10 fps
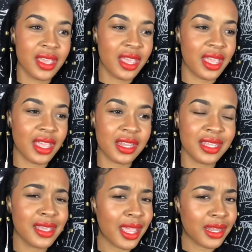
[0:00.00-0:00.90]
and he
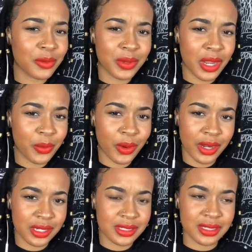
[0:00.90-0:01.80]
hated when I
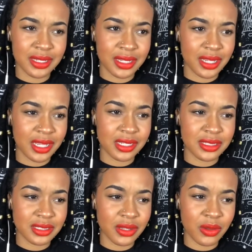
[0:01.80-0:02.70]
worked. And
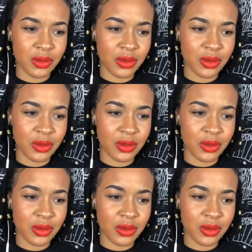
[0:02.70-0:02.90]
so